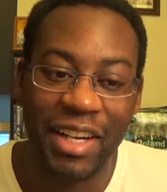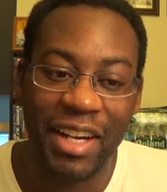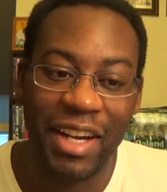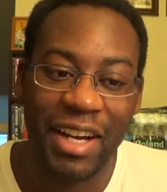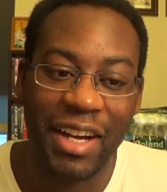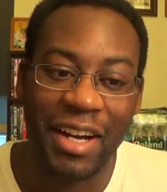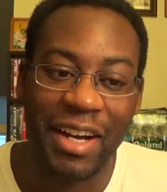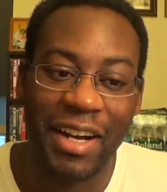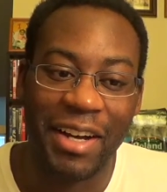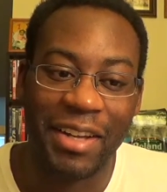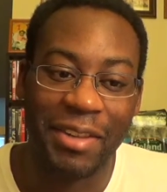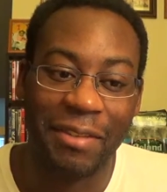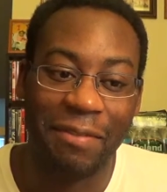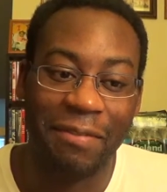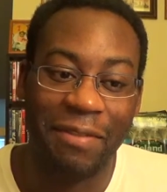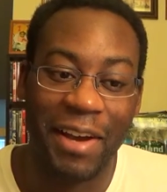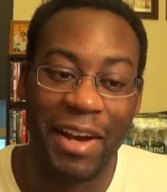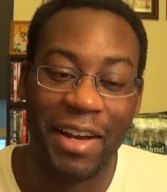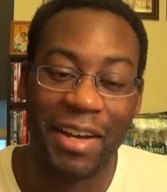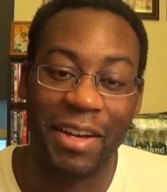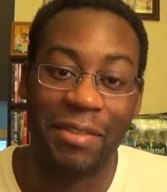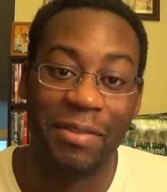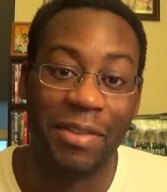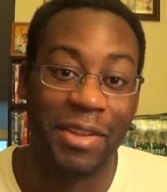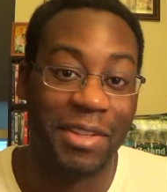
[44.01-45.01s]
the
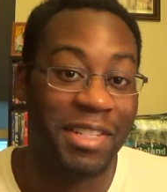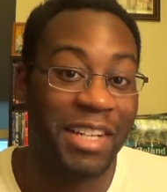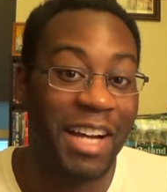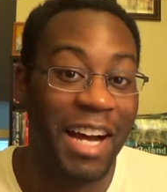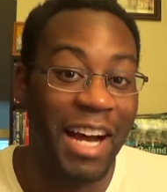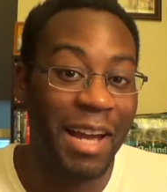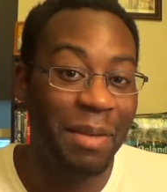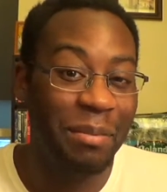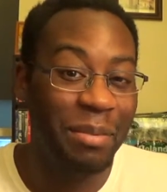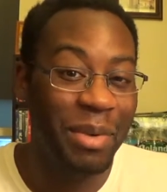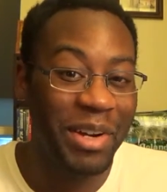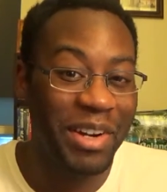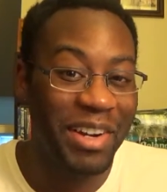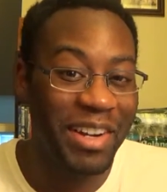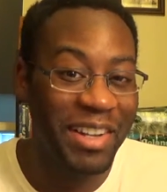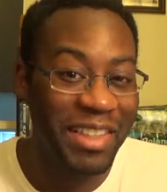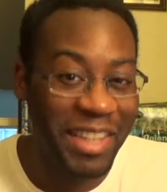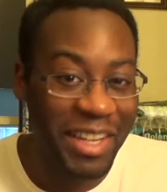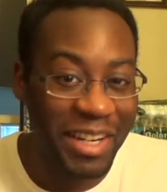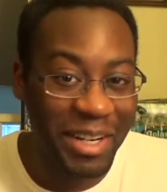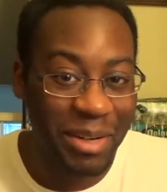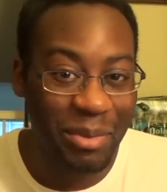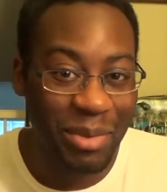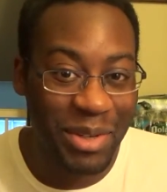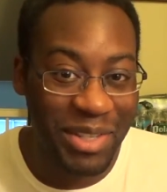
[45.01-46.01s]
fact of the time period
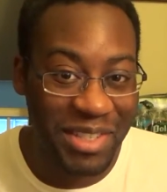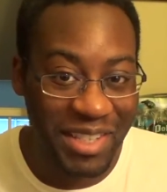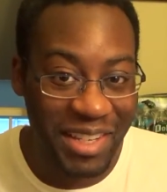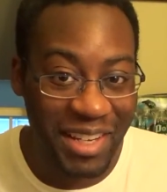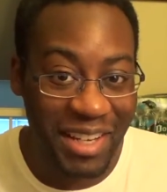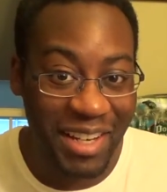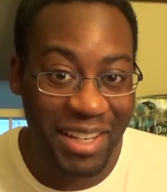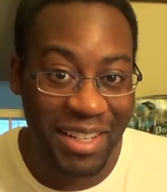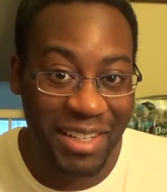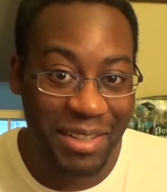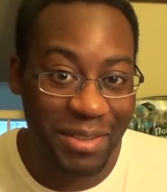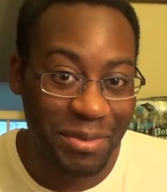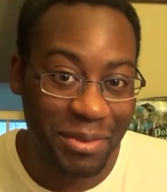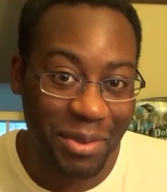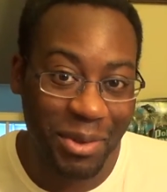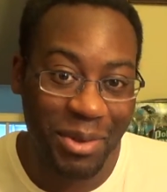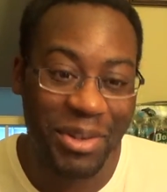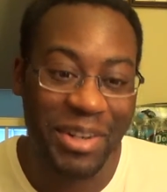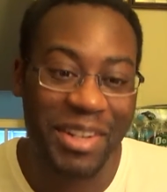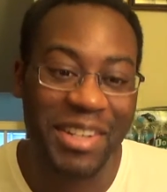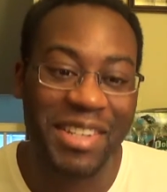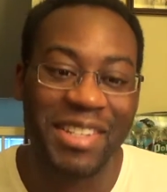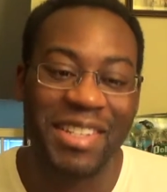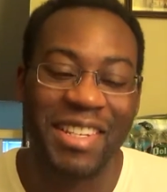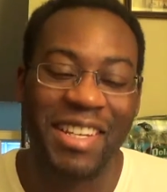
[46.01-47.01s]
that it was in, the
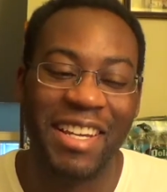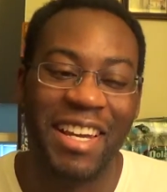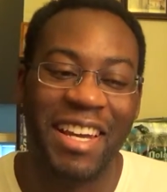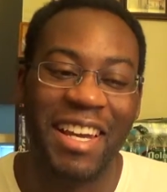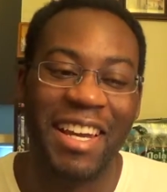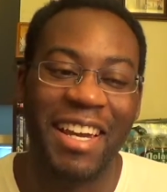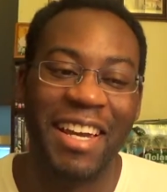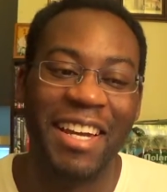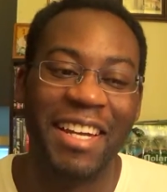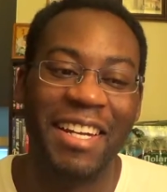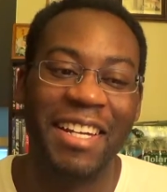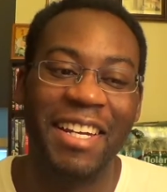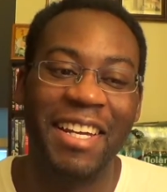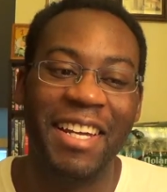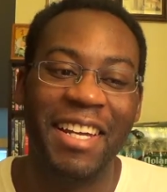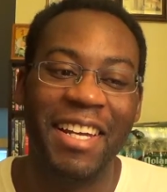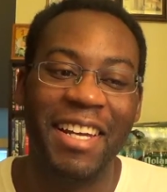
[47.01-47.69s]
40s, and